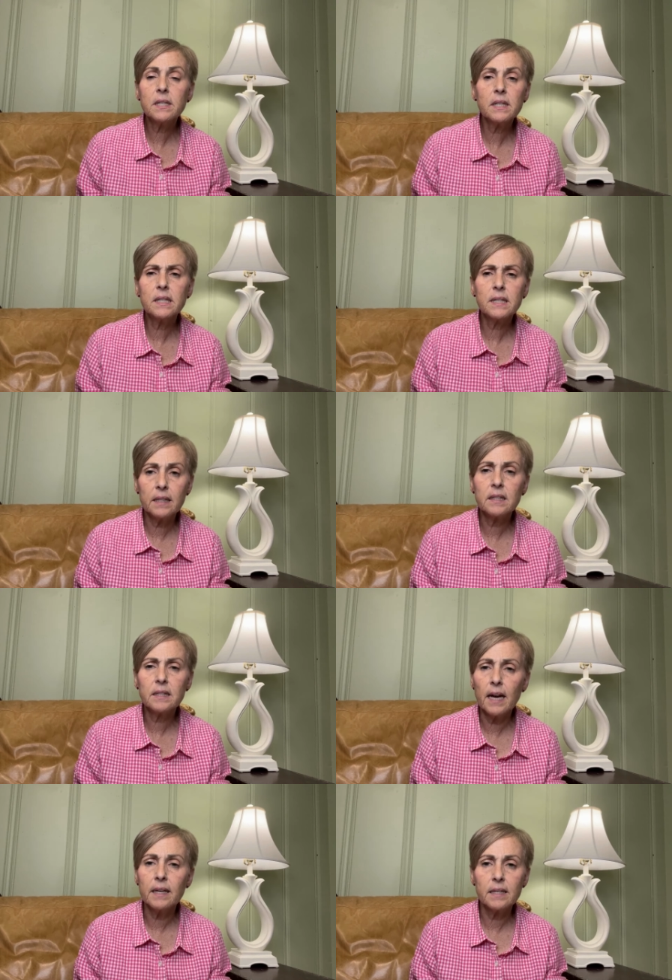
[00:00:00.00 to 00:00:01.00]
to the sense
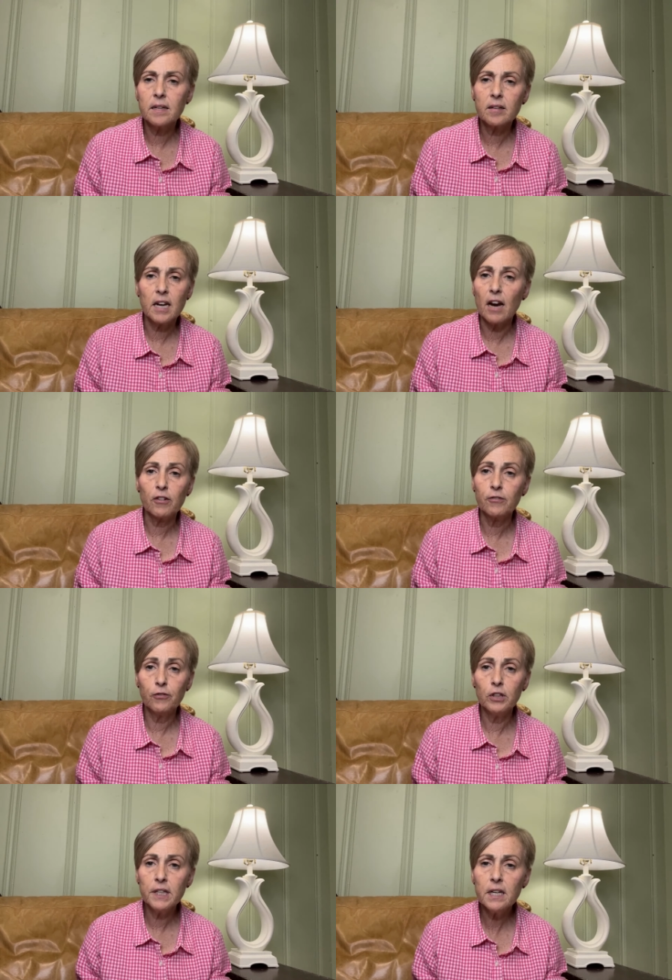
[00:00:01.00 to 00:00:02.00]
that it doesn't ever
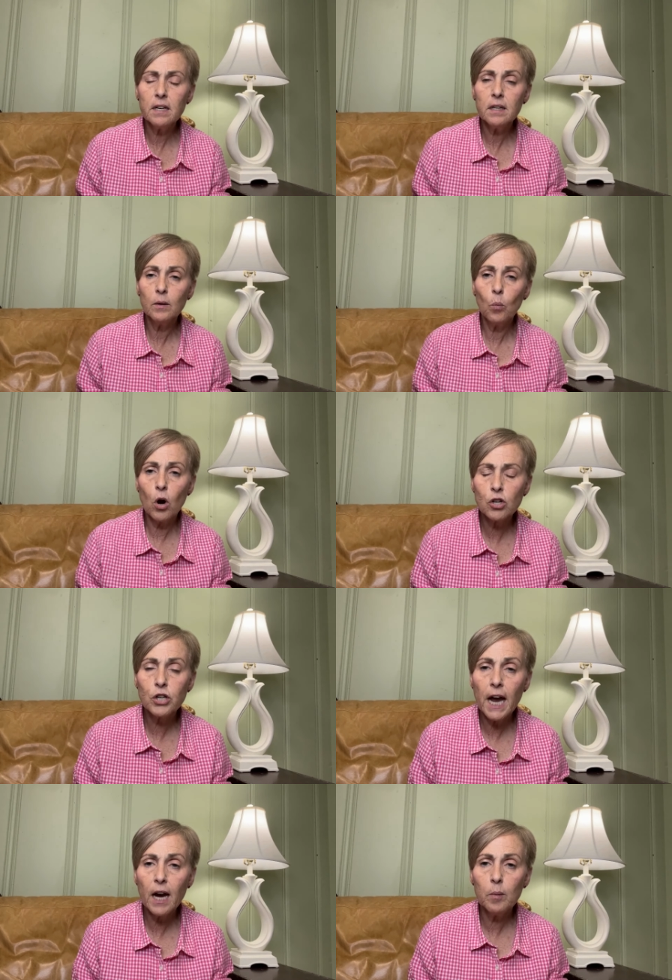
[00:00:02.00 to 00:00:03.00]
fully wash
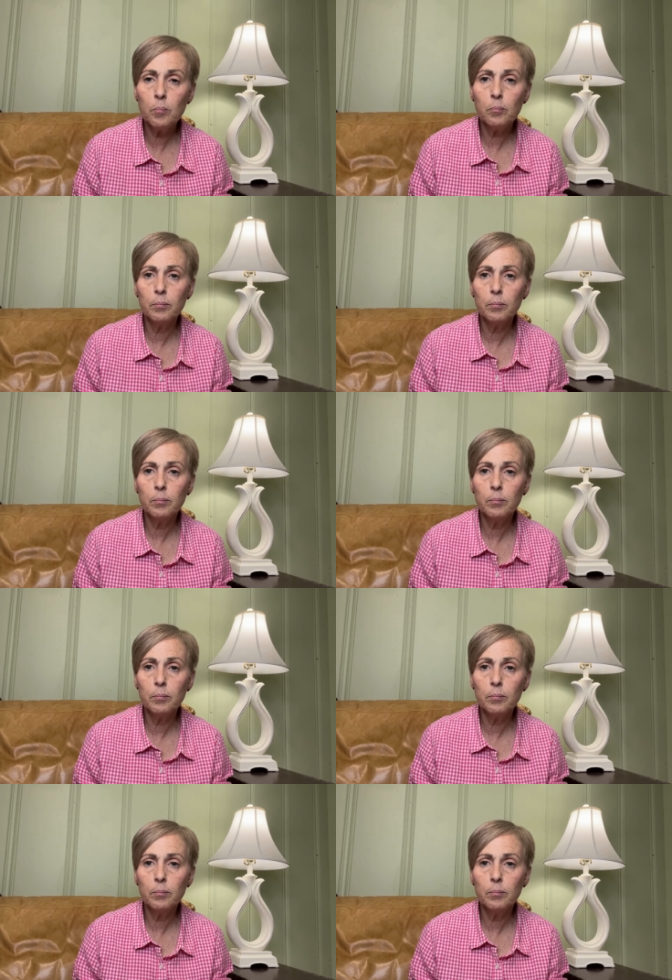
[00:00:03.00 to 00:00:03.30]
out,